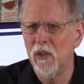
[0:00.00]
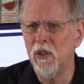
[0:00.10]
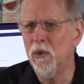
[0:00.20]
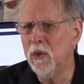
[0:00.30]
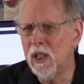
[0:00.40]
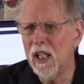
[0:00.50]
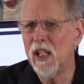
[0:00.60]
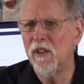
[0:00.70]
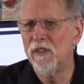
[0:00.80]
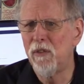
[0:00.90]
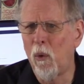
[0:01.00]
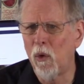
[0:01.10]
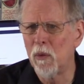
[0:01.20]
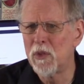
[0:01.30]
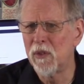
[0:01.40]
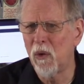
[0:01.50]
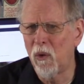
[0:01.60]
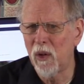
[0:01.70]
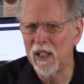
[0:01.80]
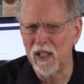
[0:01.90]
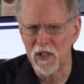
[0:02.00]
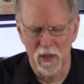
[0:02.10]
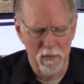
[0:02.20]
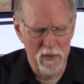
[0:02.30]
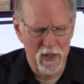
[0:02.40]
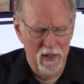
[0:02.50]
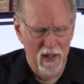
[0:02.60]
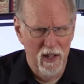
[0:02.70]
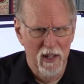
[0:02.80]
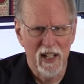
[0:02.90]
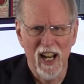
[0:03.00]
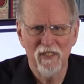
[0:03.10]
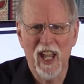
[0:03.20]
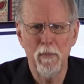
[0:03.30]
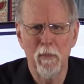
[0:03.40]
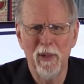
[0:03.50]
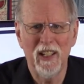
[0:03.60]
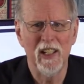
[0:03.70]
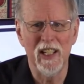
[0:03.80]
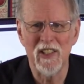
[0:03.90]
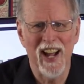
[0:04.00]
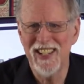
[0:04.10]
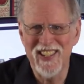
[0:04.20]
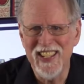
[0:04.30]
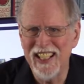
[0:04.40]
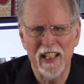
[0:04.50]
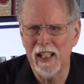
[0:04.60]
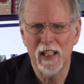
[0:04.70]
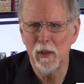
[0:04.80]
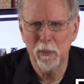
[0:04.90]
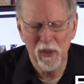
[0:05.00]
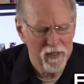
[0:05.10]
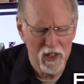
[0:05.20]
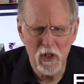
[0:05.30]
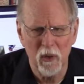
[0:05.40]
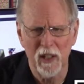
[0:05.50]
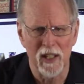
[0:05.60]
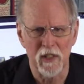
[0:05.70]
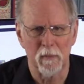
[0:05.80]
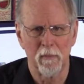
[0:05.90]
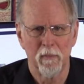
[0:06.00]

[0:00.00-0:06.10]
unique forms of organisms that have capabilities not seen in any previous organism.